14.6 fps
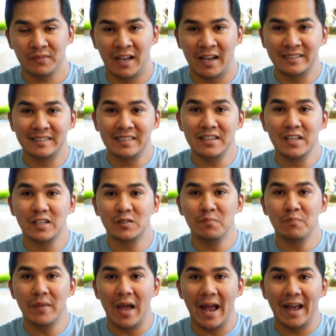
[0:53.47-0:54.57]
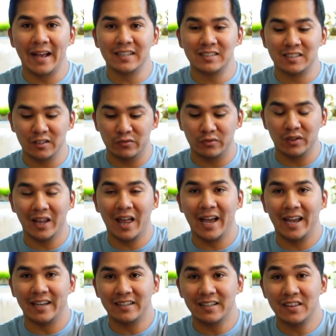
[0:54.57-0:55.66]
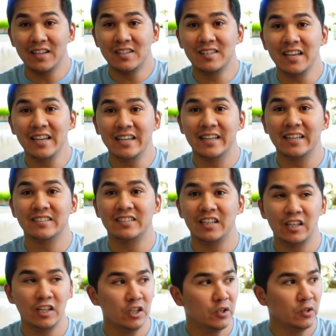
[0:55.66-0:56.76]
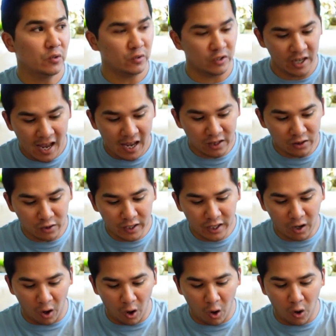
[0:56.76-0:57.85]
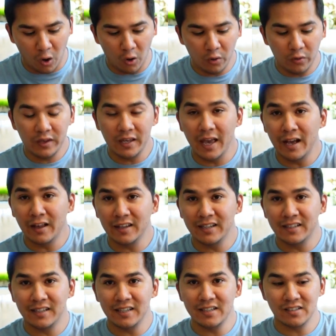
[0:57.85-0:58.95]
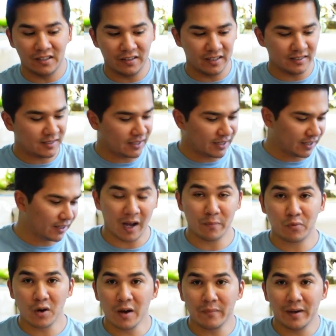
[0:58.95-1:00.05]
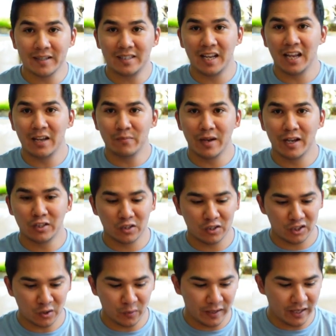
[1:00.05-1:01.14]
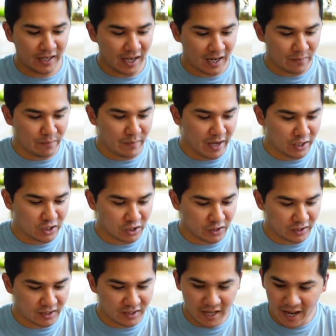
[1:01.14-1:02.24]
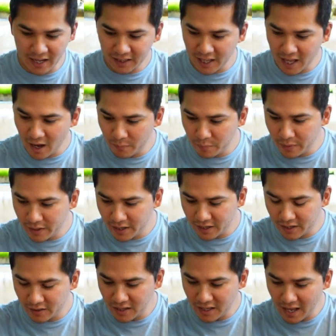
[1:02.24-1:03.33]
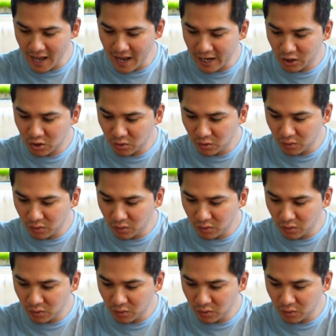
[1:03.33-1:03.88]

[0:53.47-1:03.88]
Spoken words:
I see this massive light. This thing is huge, and look at all the LEDs on this thing. I brought my tape measures so we can kind of measure exactly how big the actual